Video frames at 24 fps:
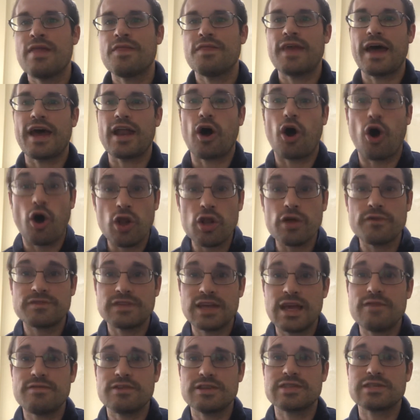that all of
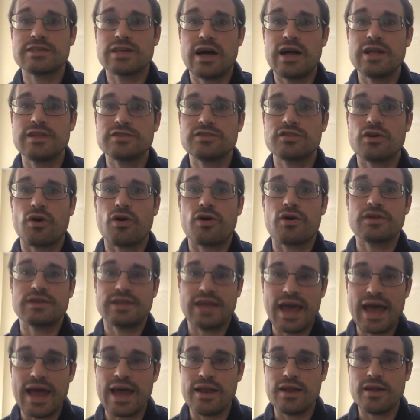David's sons are
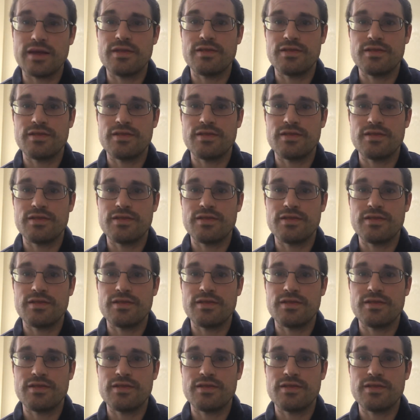dead.